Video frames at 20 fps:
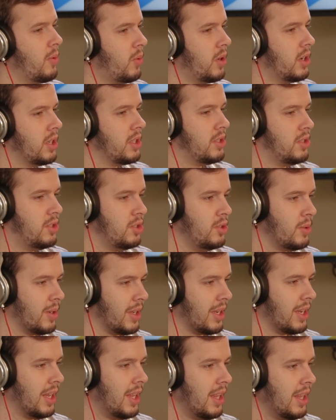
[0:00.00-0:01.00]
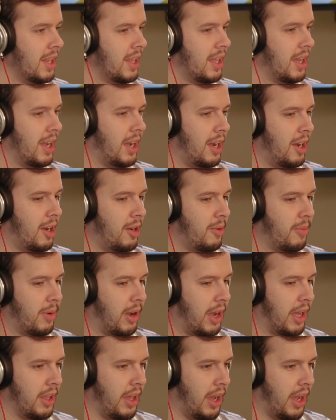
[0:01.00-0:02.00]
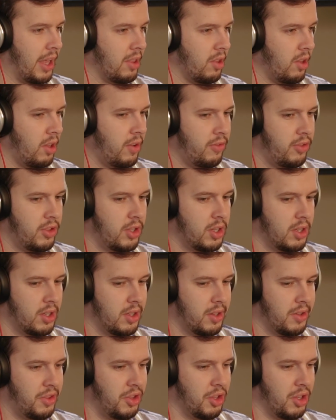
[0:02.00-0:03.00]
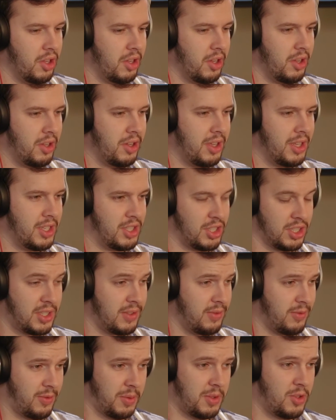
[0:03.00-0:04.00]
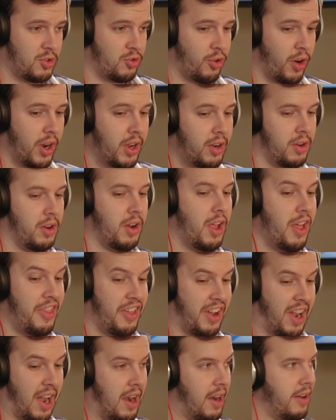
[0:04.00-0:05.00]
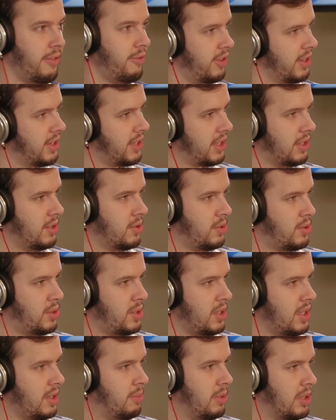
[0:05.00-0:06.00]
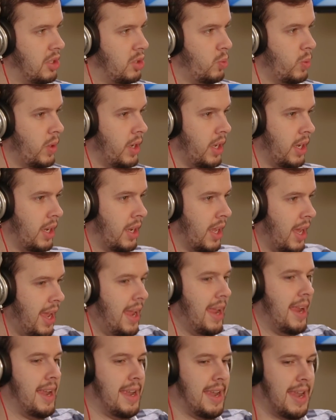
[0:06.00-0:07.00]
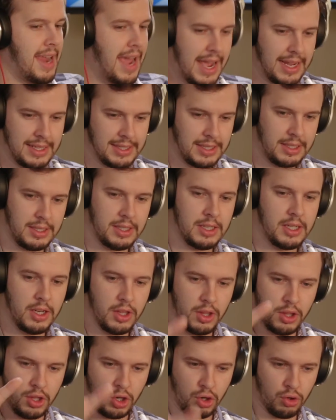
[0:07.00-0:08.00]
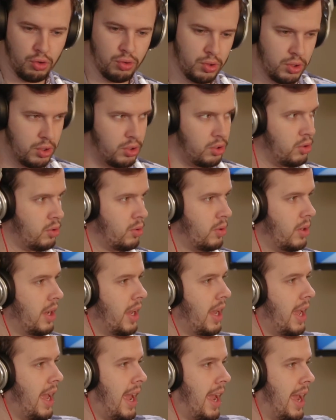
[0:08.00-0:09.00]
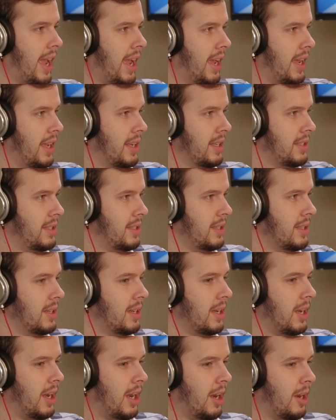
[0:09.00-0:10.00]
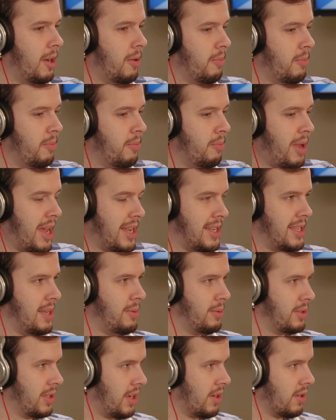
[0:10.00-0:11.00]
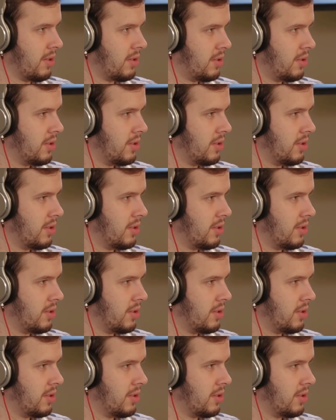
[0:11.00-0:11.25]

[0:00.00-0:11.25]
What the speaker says: what he's doing. I love the just even from the trailer, the conflict that you see between NASA, the crew, and Matt Damon's character,